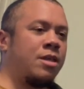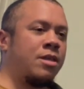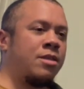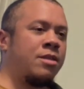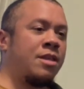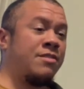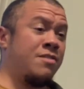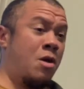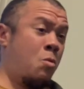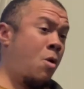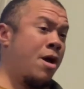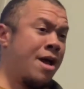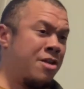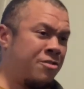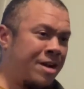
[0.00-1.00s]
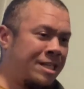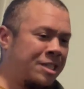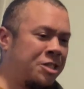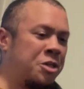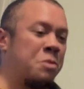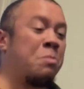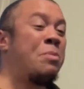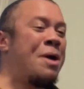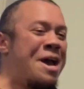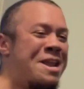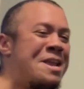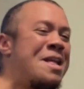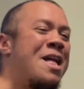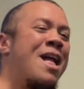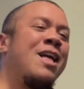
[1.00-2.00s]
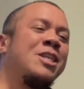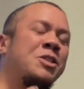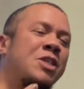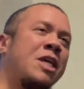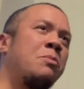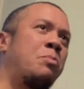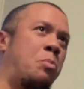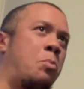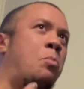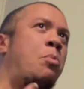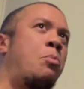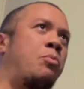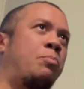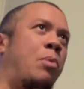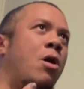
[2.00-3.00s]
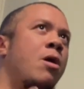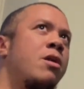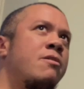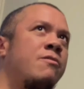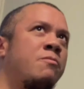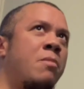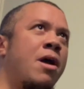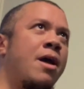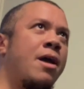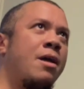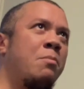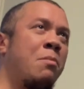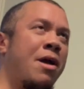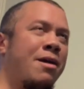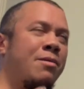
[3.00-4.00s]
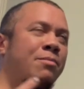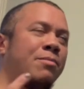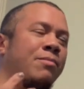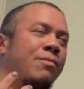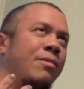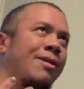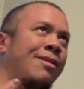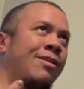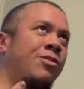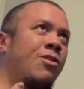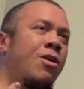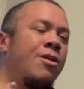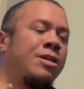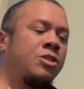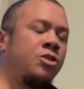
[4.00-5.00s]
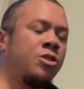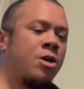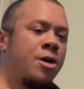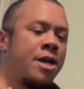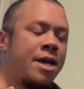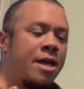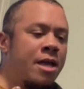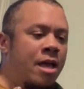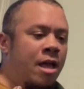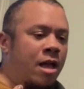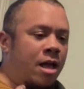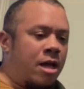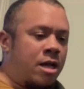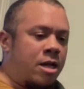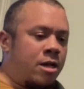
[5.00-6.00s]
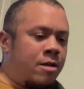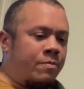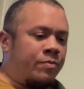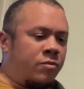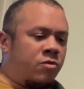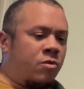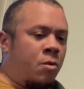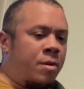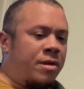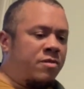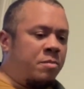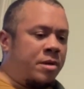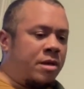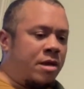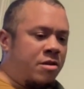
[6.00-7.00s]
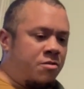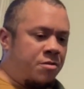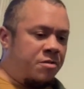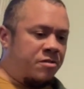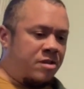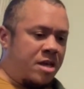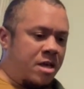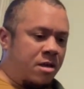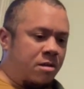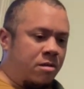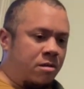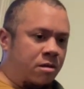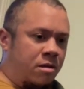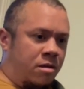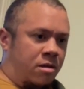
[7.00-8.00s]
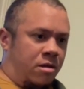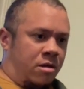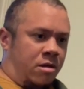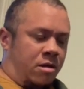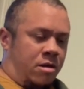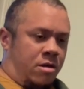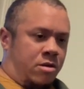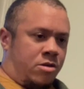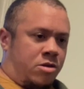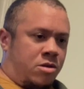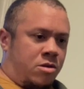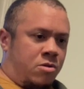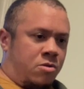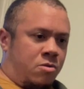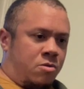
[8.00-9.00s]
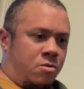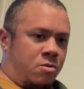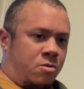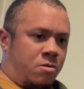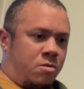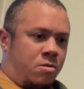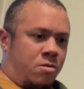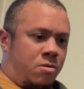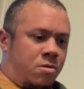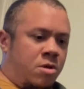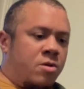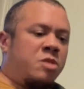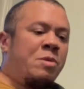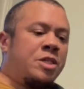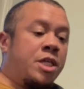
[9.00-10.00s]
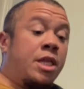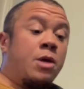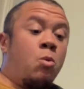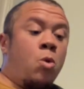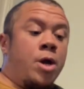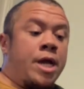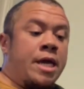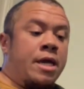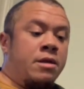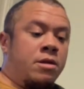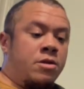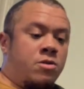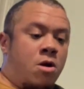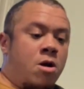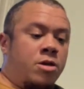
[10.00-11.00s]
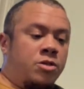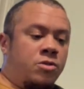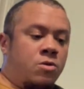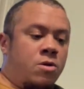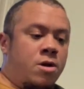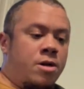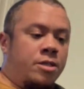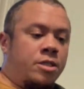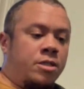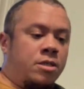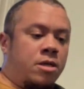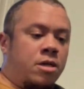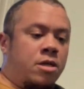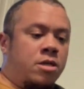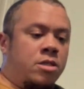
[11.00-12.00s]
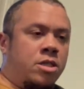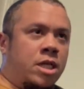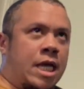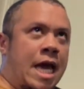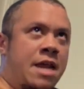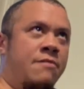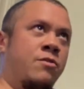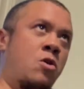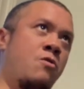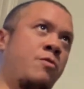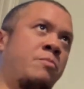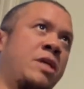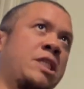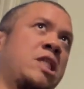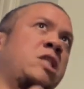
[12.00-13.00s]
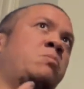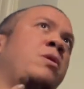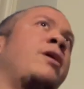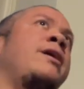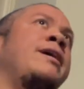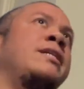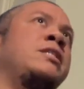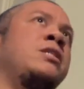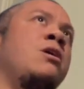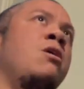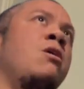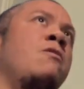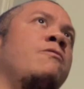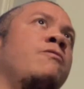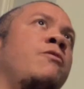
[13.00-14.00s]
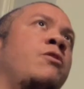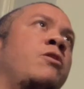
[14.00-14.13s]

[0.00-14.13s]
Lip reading: That's not why I transitioned, but it's like part of my guitarist journey. So it's been interesting to, especially like working in guitar stores, to kind of go from this experience of